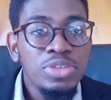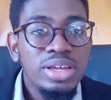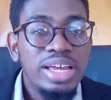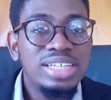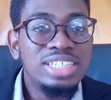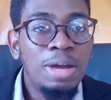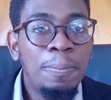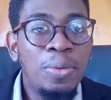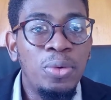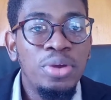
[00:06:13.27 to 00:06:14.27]

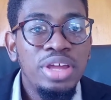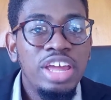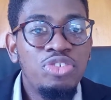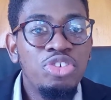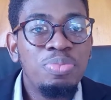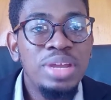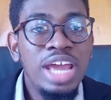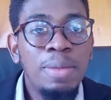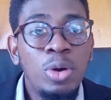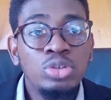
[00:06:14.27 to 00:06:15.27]
Example, if you've been
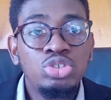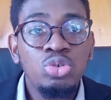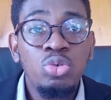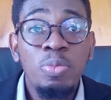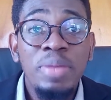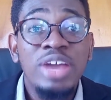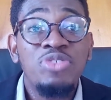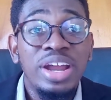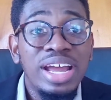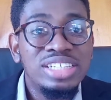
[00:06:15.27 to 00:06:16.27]
able to make
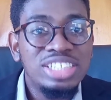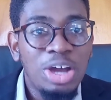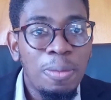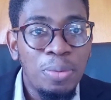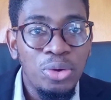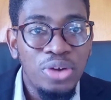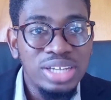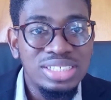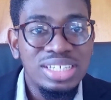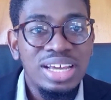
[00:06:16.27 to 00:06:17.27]
financial
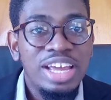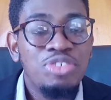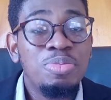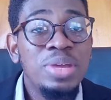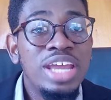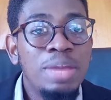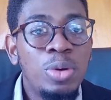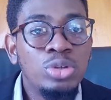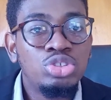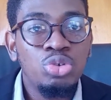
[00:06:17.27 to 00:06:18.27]
progress, if you've been
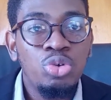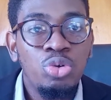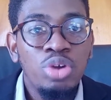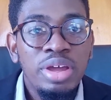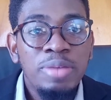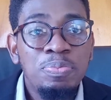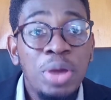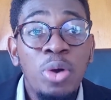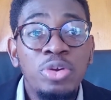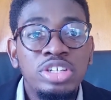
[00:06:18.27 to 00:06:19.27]
able to
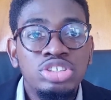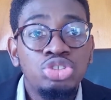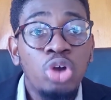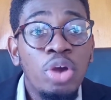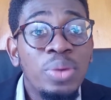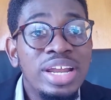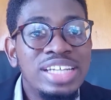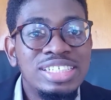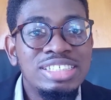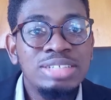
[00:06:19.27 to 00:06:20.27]
build strong
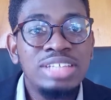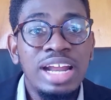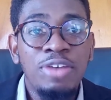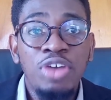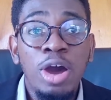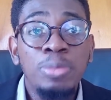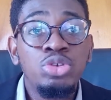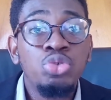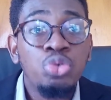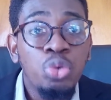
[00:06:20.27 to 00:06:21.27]
relationships that have helped
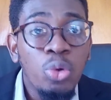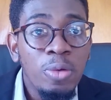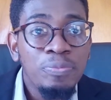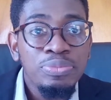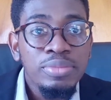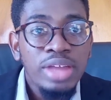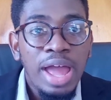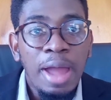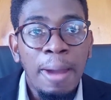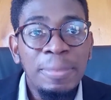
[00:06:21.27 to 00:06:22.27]
you grow,
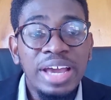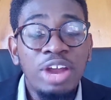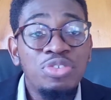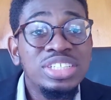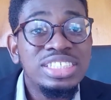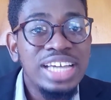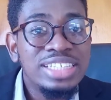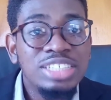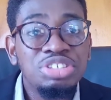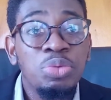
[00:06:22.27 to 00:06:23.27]
the kind of
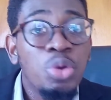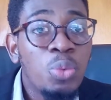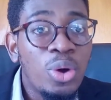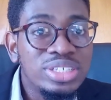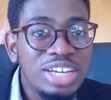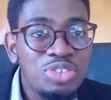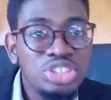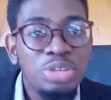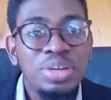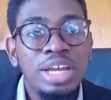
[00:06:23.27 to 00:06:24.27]
incentives and rewards that you've
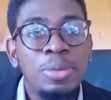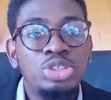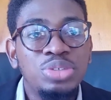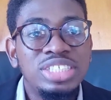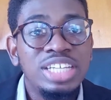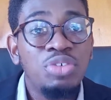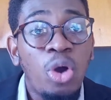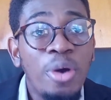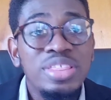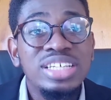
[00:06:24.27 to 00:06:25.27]
also been able to receive,
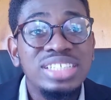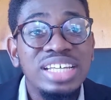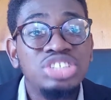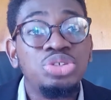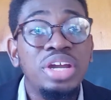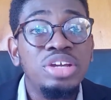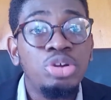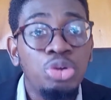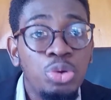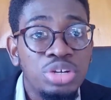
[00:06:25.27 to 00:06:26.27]
all these things you can
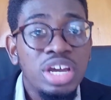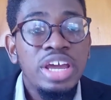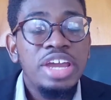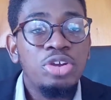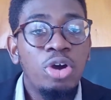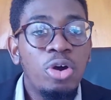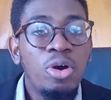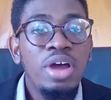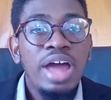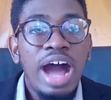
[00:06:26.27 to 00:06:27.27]
include in
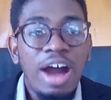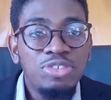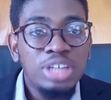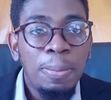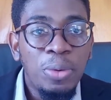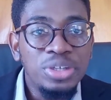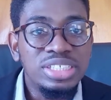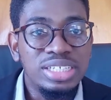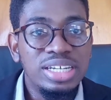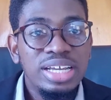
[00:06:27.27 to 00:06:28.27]
your after
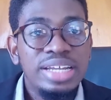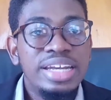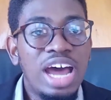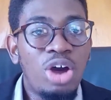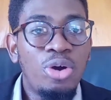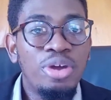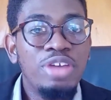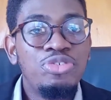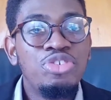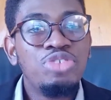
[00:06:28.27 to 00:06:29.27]
portion. Now,
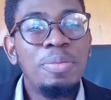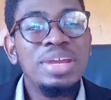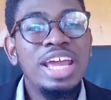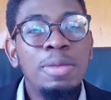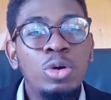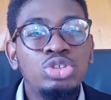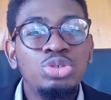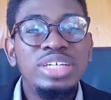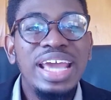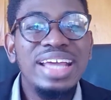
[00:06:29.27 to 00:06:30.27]
if you've not been able
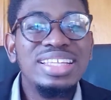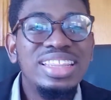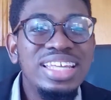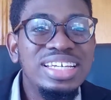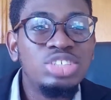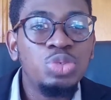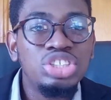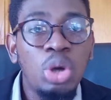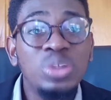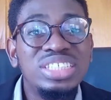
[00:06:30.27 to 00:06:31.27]
to gain these
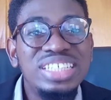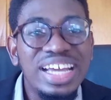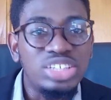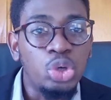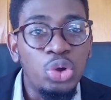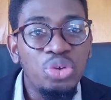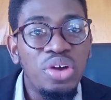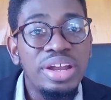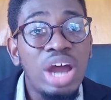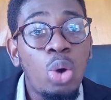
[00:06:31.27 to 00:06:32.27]
results yet, or you
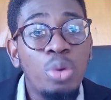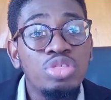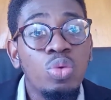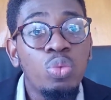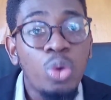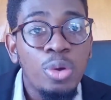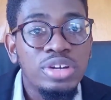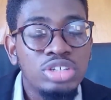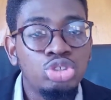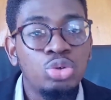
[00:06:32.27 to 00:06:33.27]
are now on the road
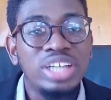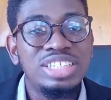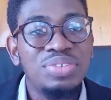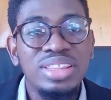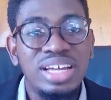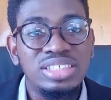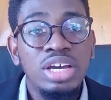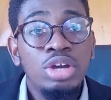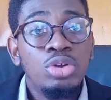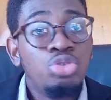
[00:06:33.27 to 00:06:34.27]
to achieving that,
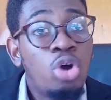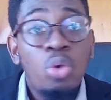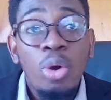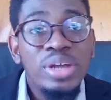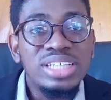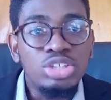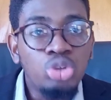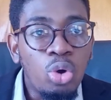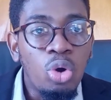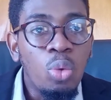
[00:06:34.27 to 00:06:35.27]
no worries at
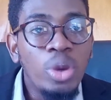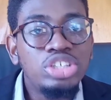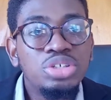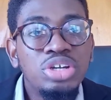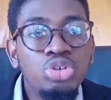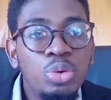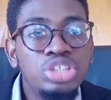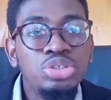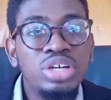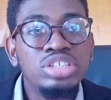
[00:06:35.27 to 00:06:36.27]
all. What you can do
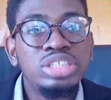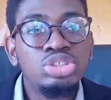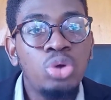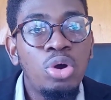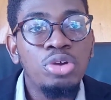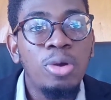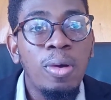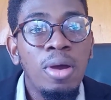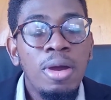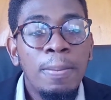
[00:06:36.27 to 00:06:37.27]
is you can show
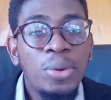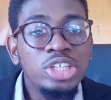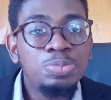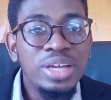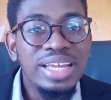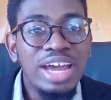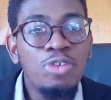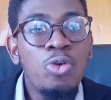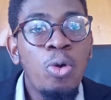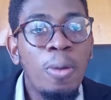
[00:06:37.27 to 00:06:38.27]
your prospect the kind
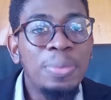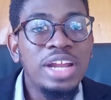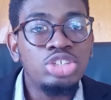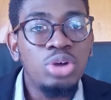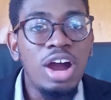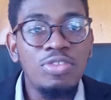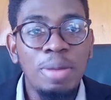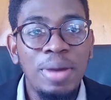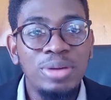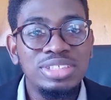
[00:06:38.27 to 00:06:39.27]
of hope that you have
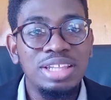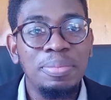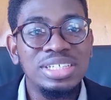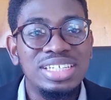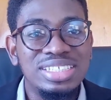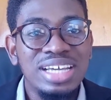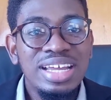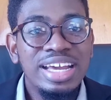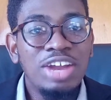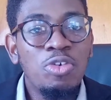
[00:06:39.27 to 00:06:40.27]
about the business,
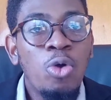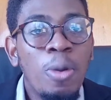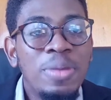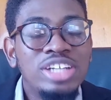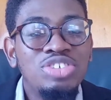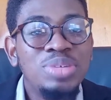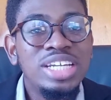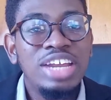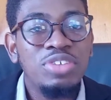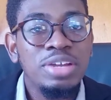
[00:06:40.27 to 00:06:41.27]
the kind of hope that you've been
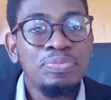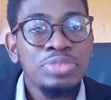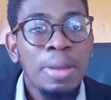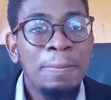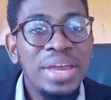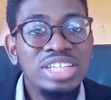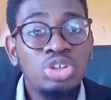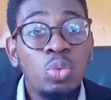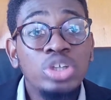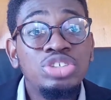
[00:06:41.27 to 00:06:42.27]
given based
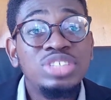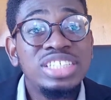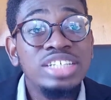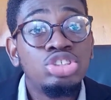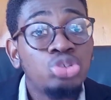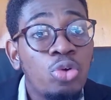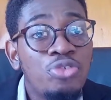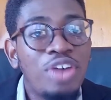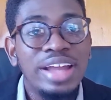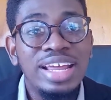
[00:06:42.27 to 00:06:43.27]
on what you've seen so
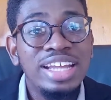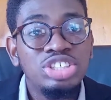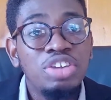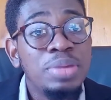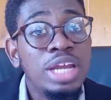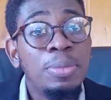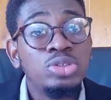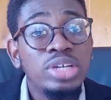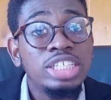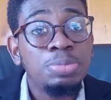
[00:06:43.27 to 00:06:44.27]
far, the little you've been able
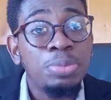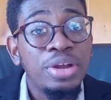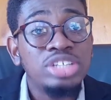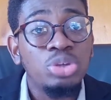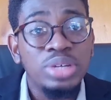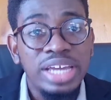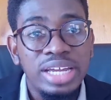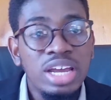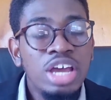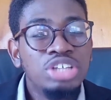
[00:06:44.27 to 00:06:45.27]
to experience or
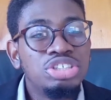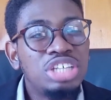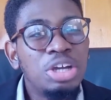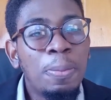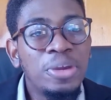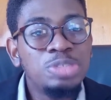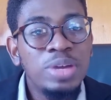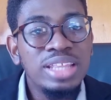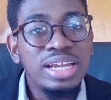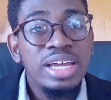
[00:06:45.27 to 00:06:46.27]
gain. So tell your prospect
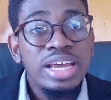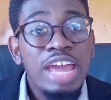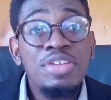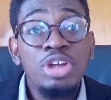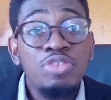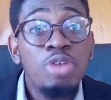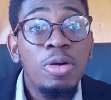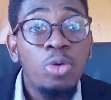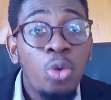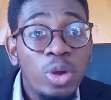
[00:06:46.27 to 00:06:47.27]
that even though you've
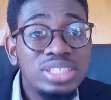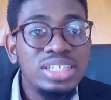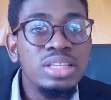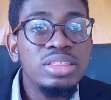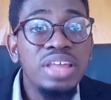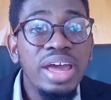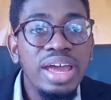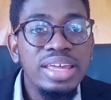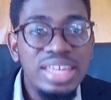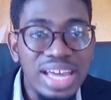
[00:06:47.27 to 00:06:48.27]
not gotten there
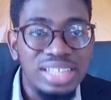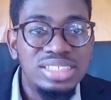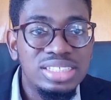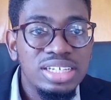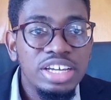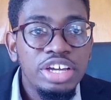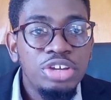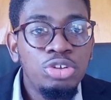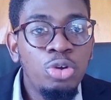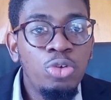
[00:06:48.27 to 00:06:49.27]
yet,
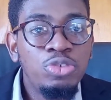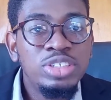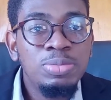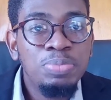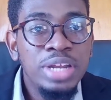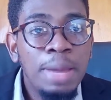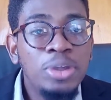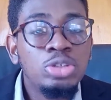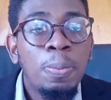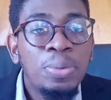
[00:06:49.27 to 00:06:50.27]
you've been able
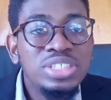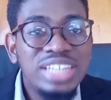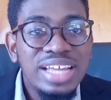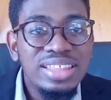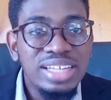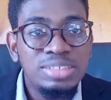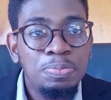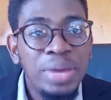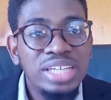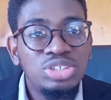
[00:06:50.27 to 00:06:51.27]
to project that
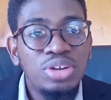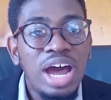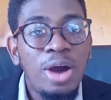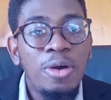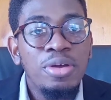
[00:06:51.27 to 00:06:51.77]
based on how